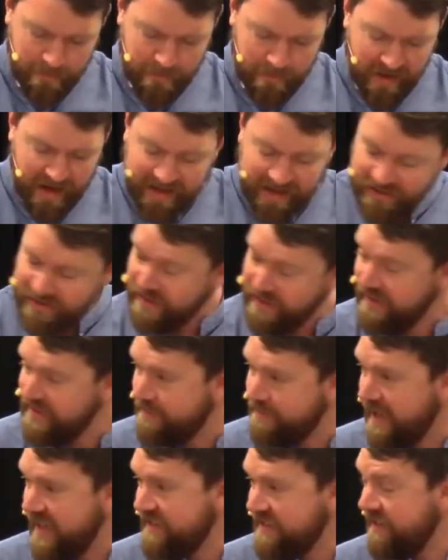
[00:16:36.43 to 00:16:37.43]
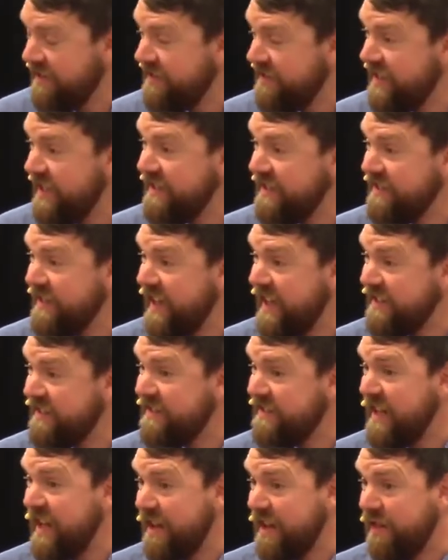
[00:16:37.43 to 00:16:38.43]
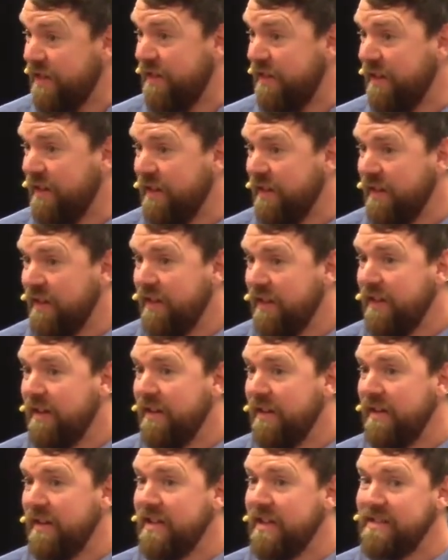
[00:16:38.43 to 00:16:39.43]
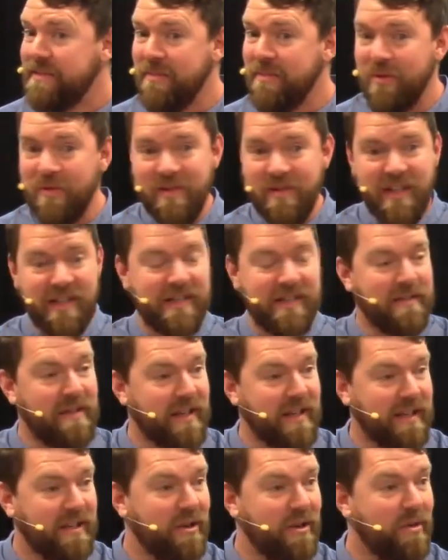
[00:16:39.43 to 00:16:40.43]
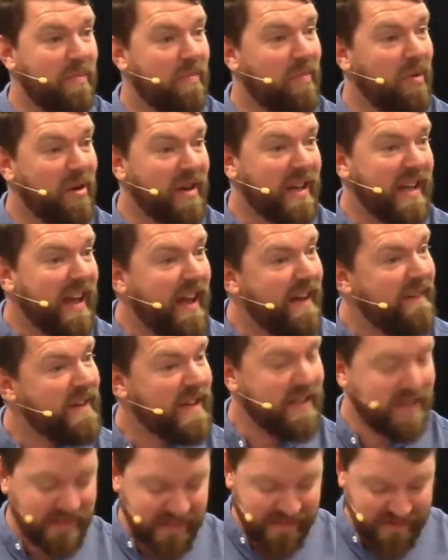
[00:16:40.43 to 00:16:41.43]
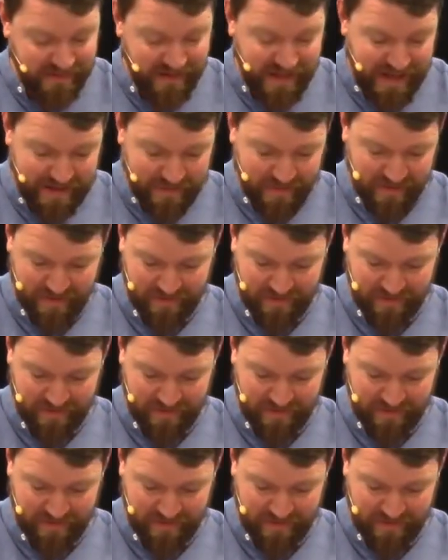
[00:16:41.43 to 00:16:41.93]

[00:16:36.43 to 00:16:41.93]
Actually, this passage says that death is more just like your body having a sleep.